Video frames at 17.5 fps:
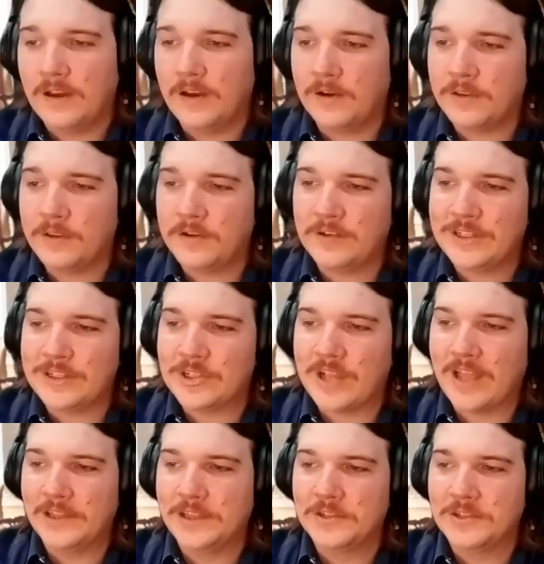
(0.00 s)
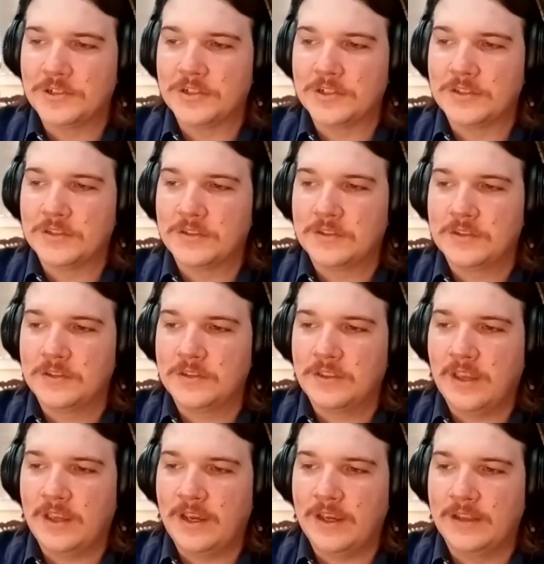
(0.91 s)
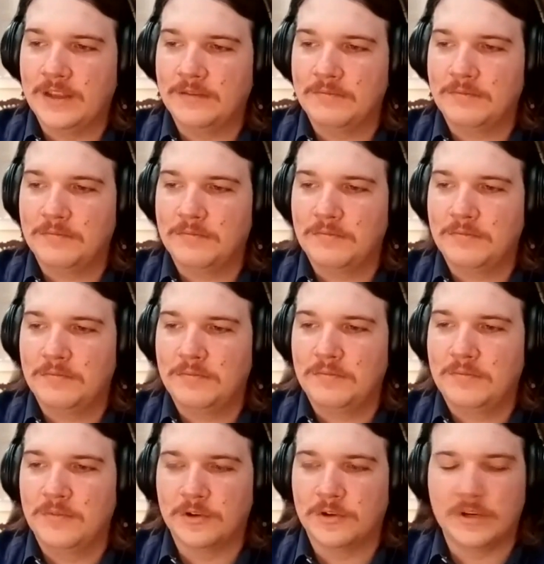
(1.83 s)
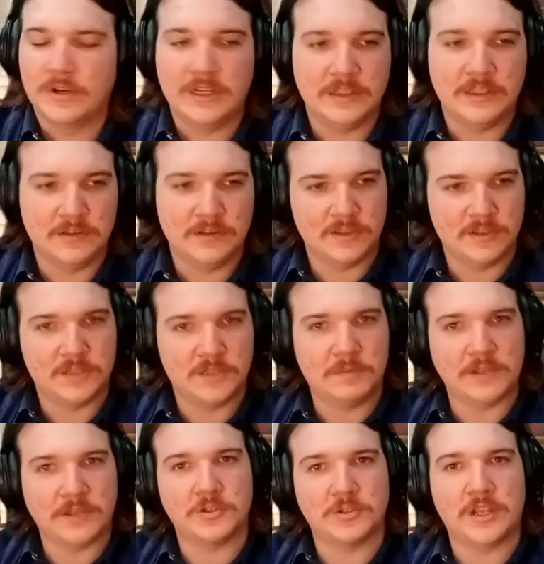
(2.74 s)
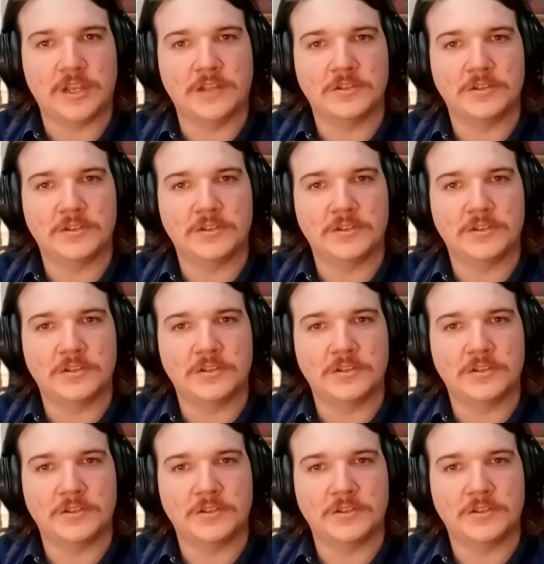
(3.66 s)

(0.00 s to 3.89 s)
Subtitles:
there any challenges that, or any special challenges